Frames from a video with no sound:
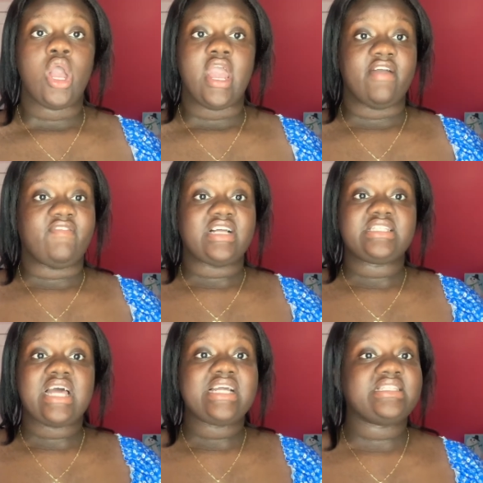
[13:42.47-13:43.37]
if i
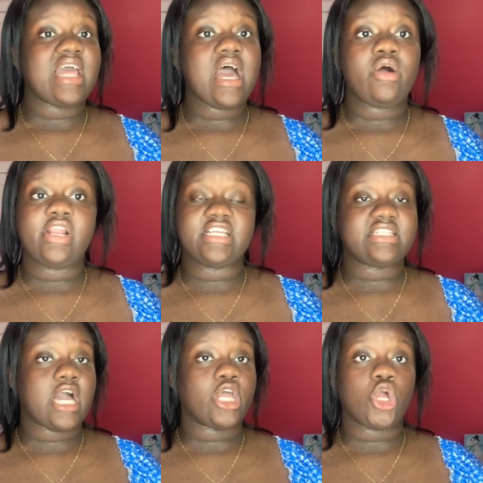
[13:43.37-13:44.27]
size down it's
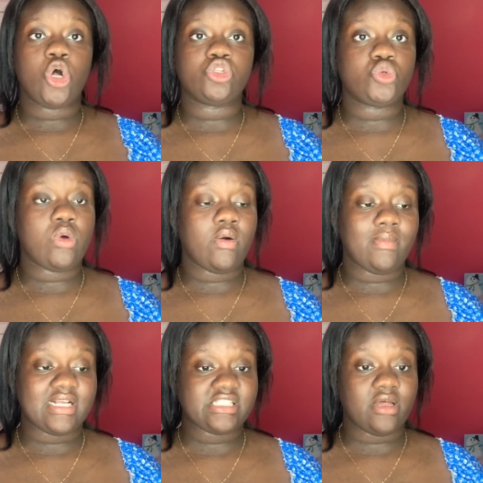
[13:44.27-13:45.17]
not gonna go too well with
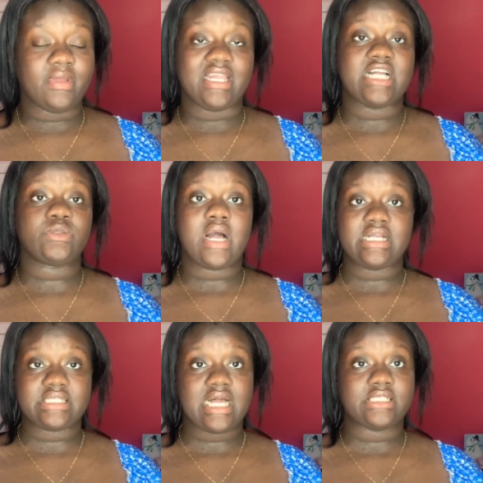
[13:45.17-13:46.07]
my stomach that's why i
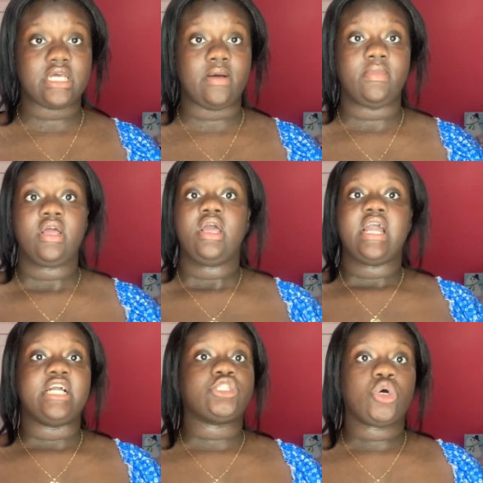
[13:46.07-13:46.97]
size up
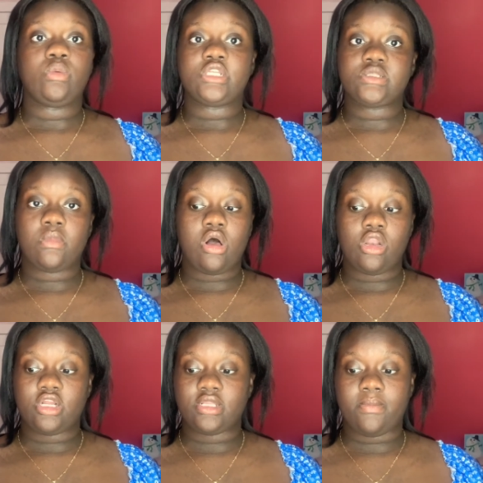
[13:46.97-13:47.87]
it's always
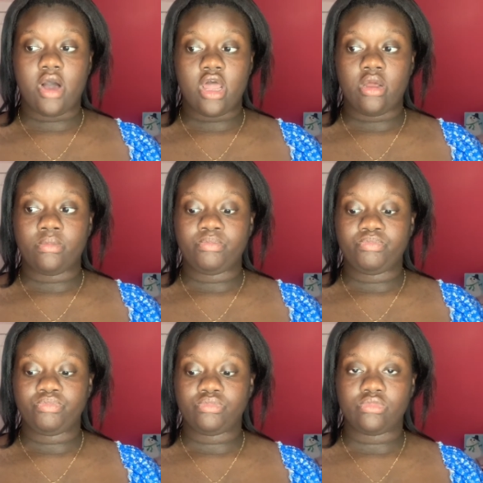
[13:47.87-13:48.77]
smaller in the bottom
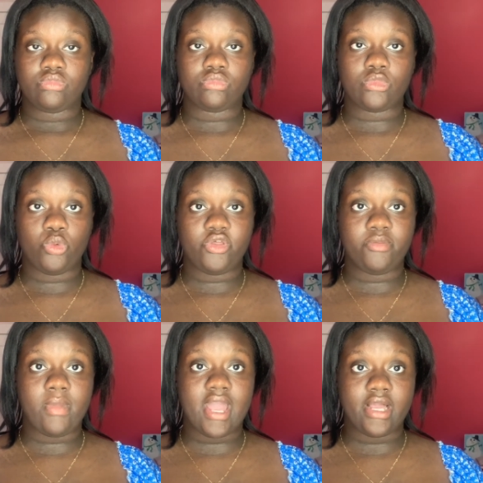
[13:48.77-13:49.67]
with
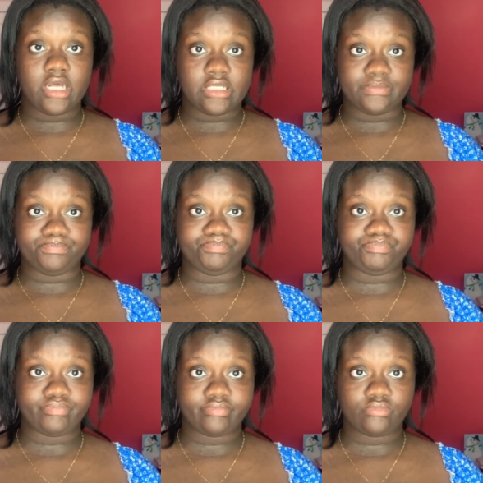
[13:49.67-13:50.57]
my um
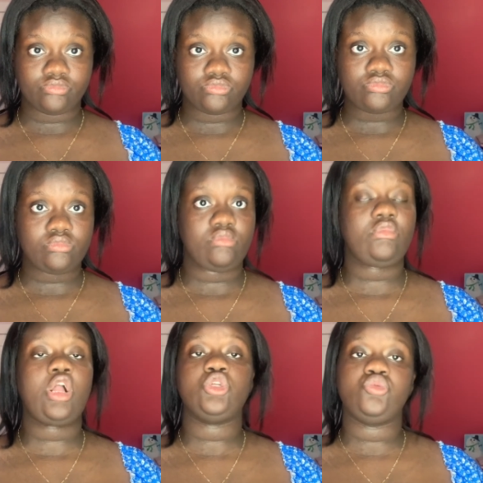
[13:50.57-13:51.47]

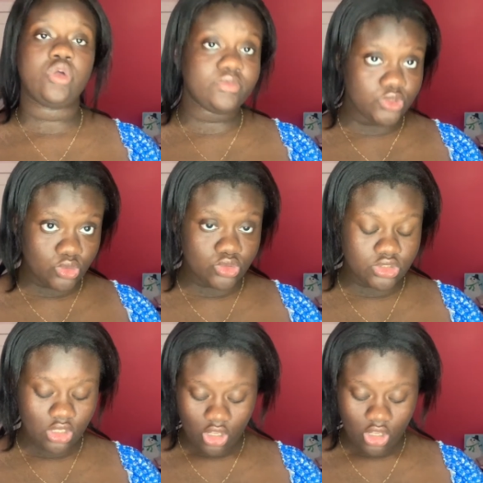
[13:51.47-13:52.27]
swimsuits